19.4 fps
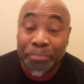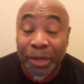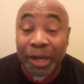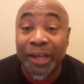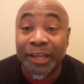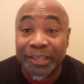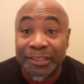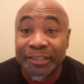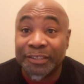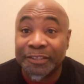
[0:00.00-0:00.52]

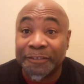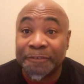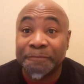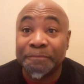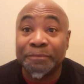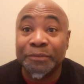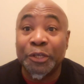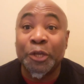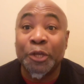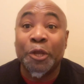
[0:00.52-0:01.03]
pockets.
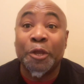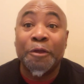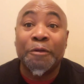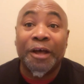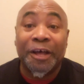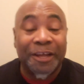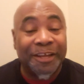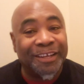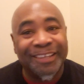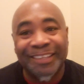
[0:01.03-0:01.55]

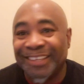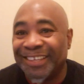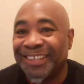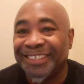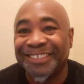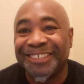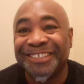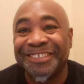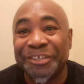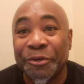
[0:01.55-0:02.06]

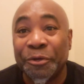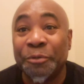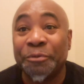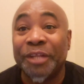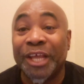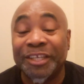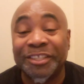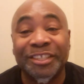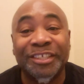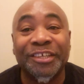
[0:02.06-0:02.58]
And so
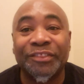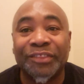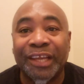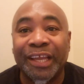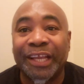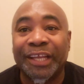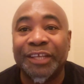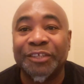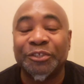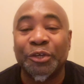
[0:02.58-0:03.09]
that's a good
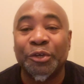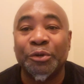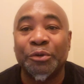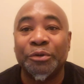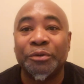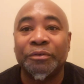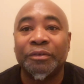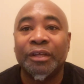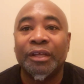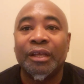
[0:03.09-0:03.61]
thing. And
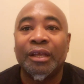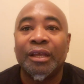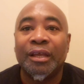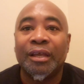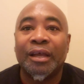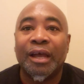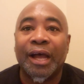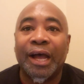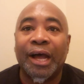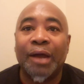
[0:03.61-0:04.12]
so
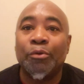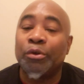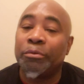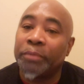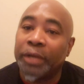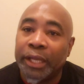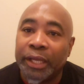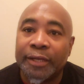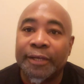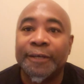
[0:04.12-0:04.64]
I
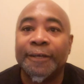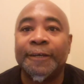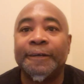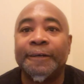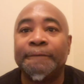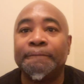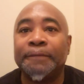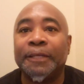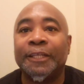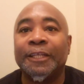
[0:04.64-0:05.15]
remained
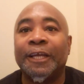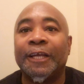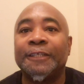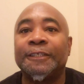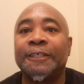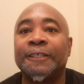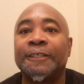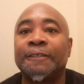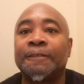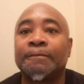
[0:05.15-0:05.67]
calm, and I
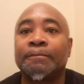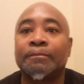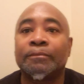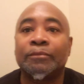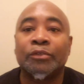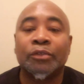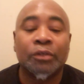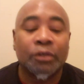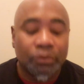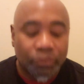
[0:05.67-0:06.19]
just
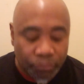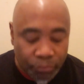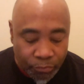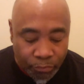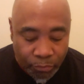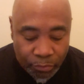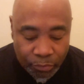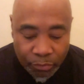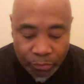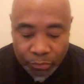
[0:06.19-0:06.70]

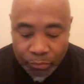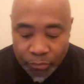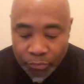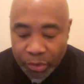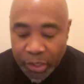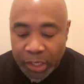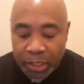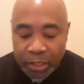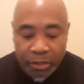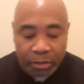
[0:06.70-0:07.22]

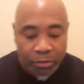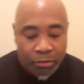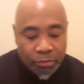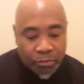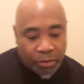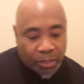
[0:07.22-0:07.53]
rechecked,